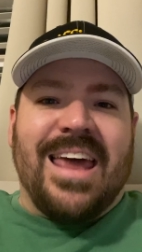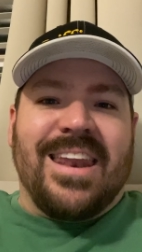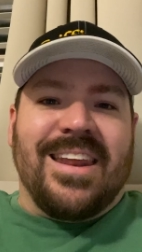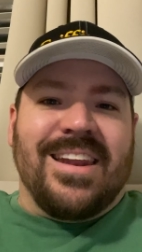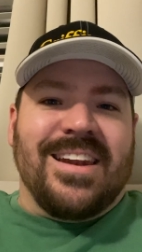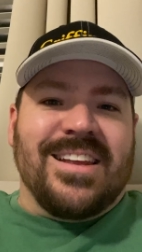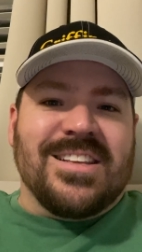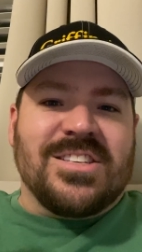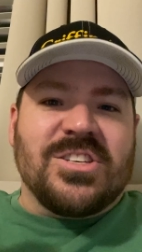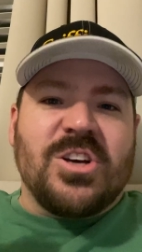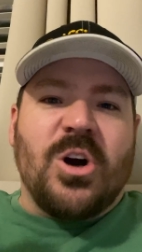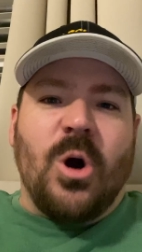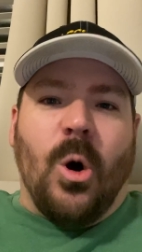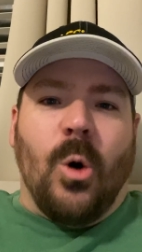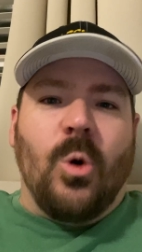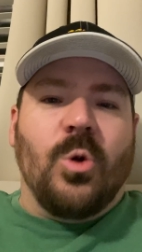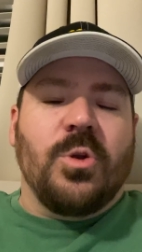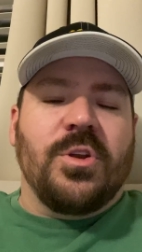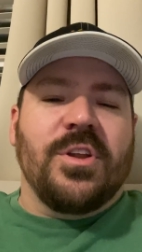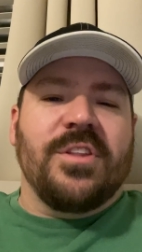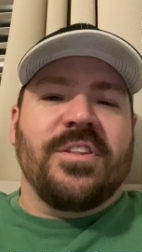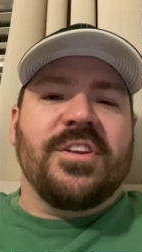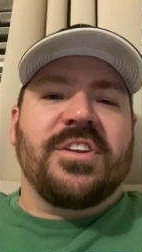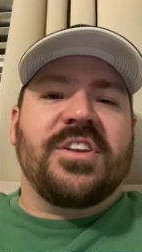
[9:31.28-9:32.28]
and it's cold
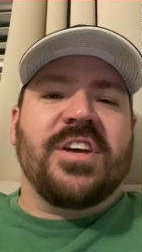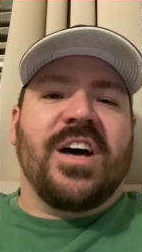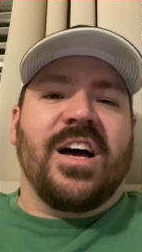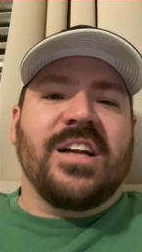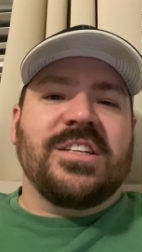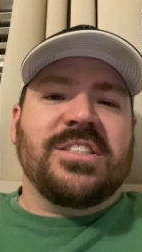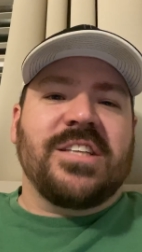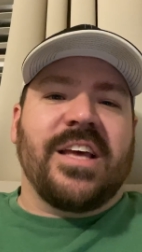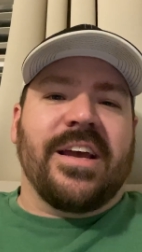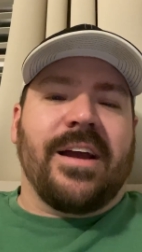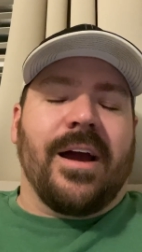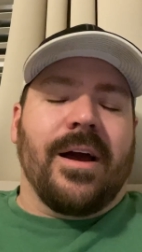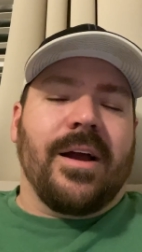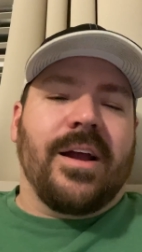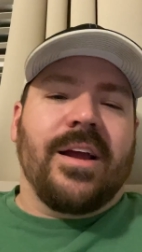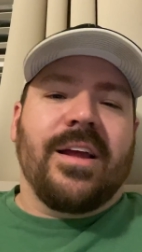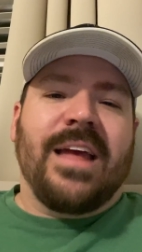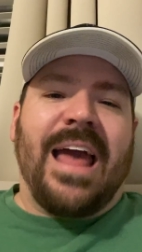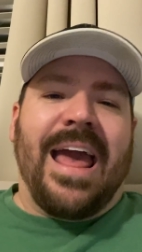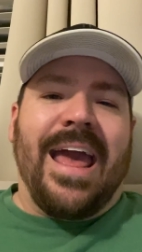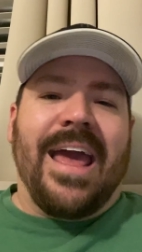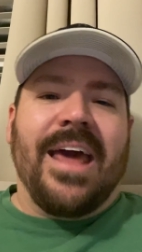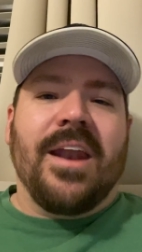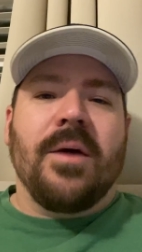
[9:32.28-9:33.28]
to the touch like a
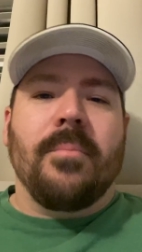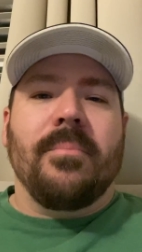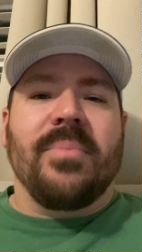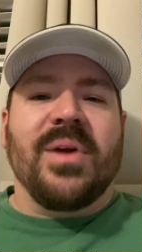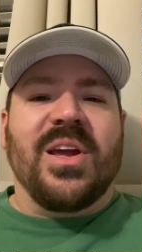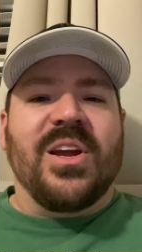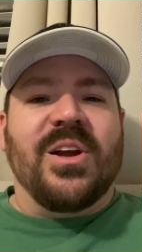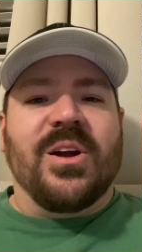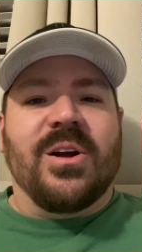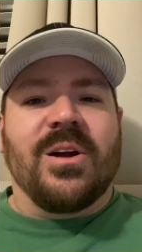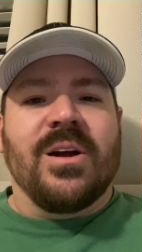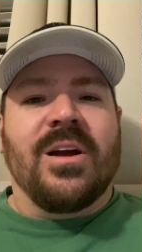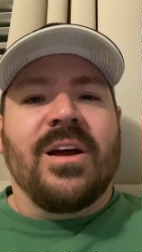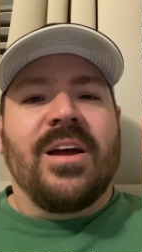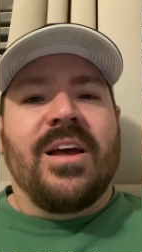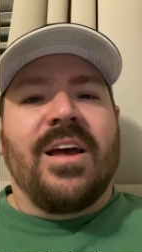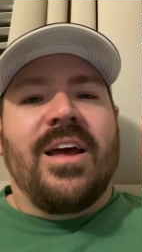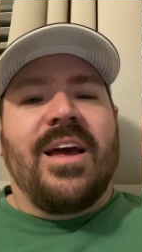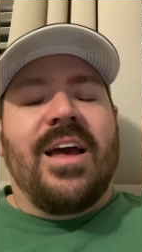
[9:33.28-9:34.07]
can of beer